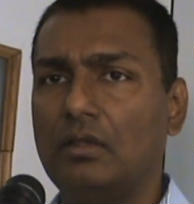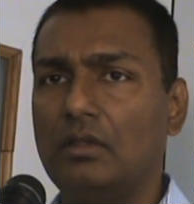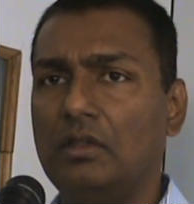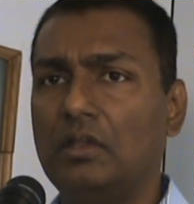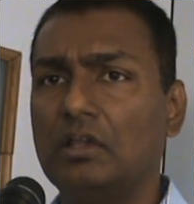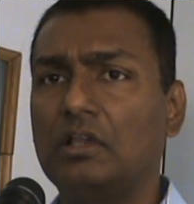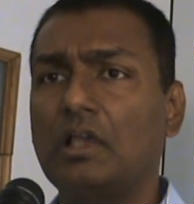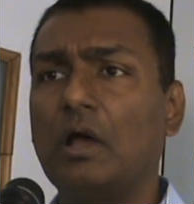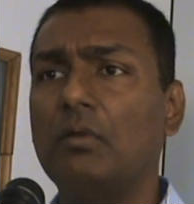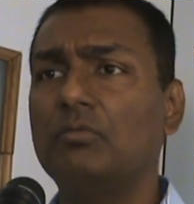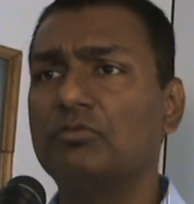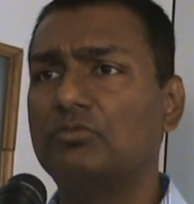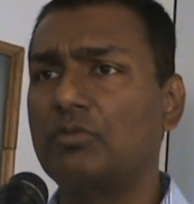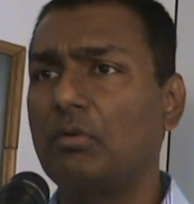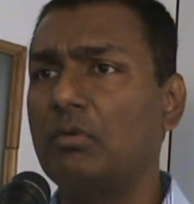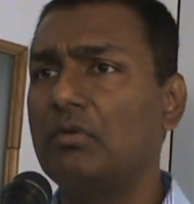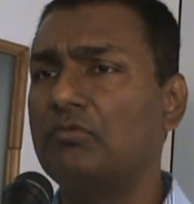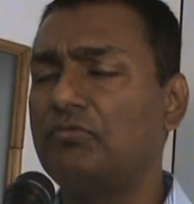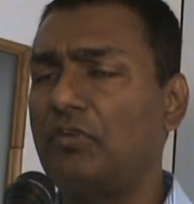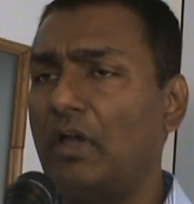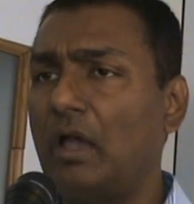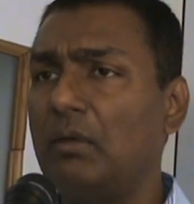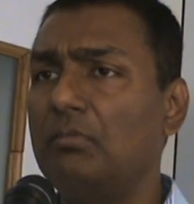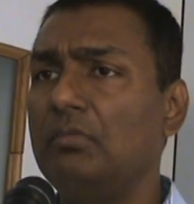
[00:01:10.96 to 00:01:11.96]
He comes from a
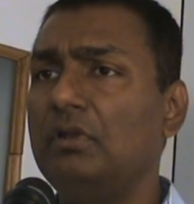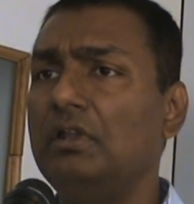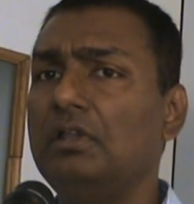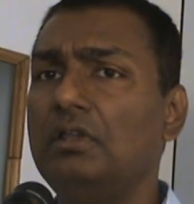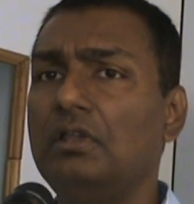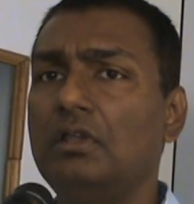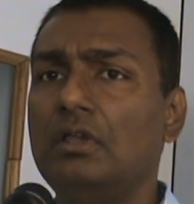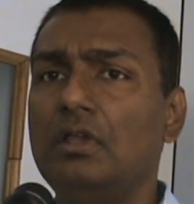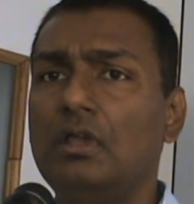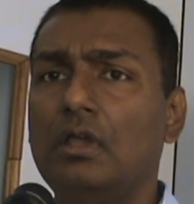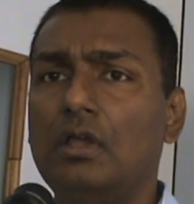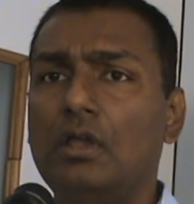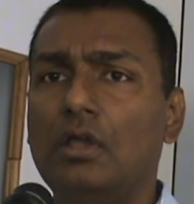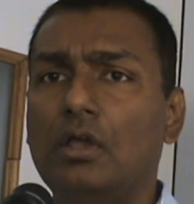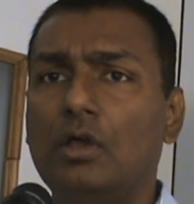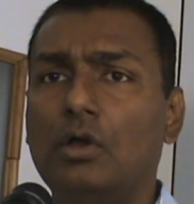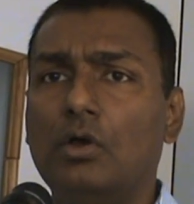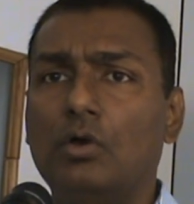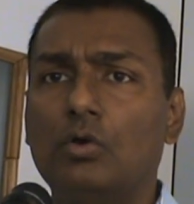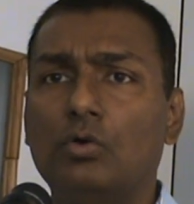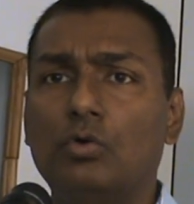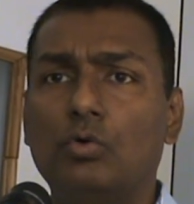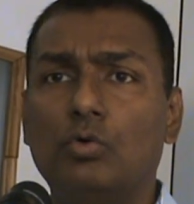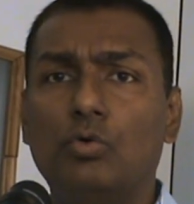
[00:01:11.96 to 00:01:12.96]
family
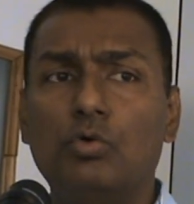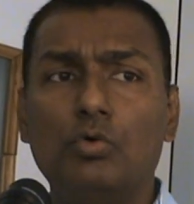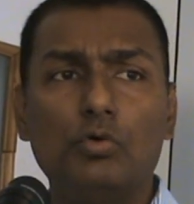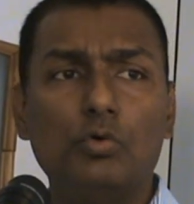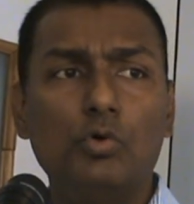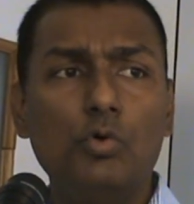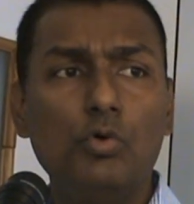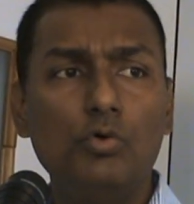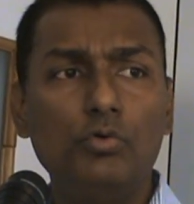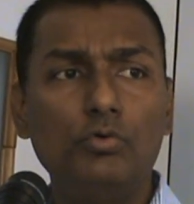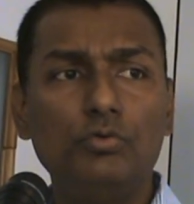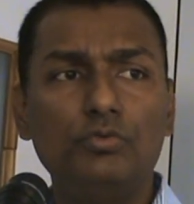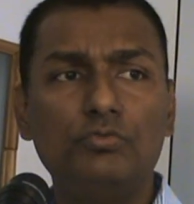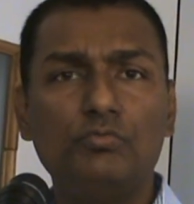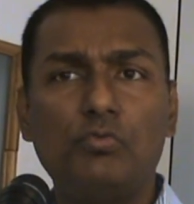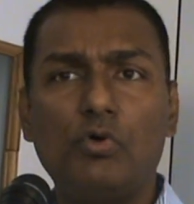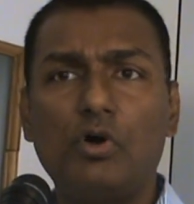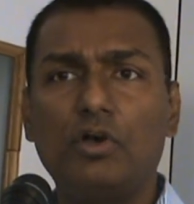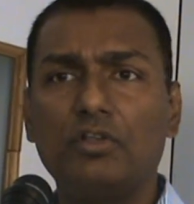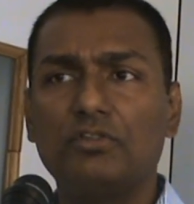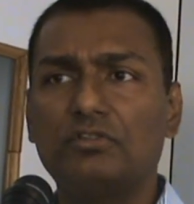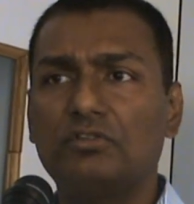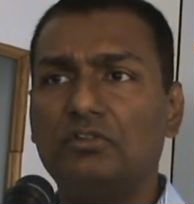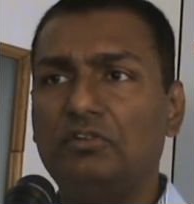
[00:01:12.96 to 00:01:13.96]
who
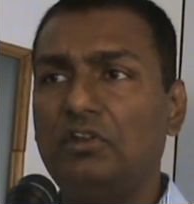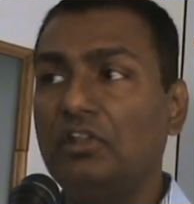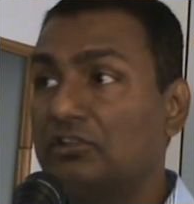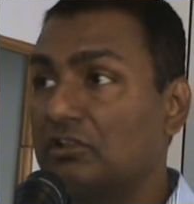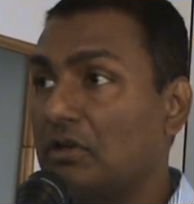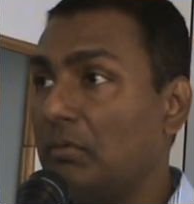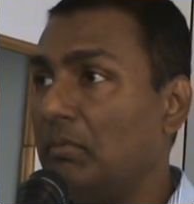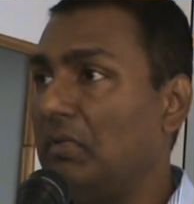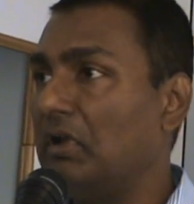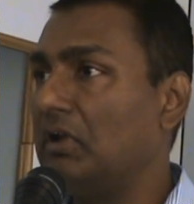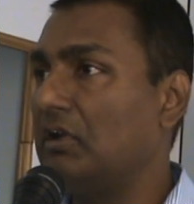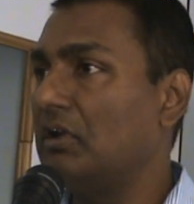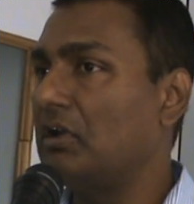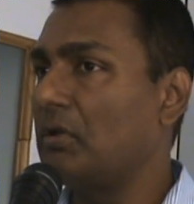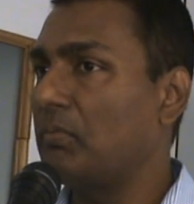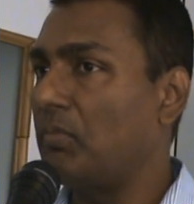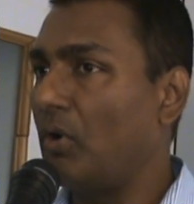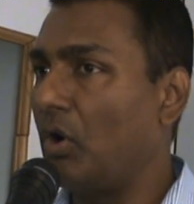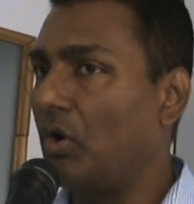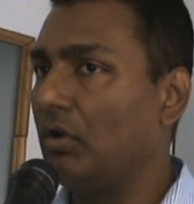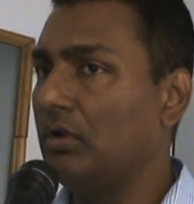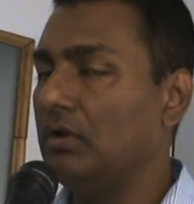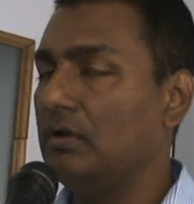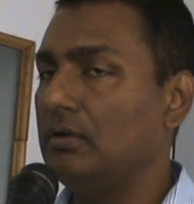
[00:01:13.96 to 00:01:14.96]
was discriminated
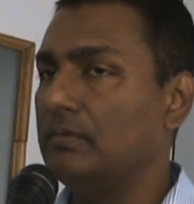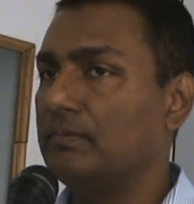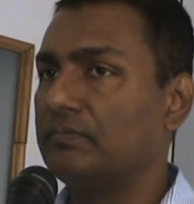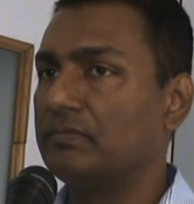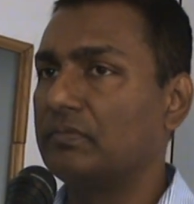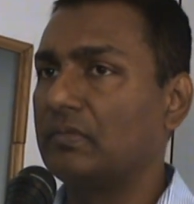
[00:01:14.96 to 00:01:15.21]
upon,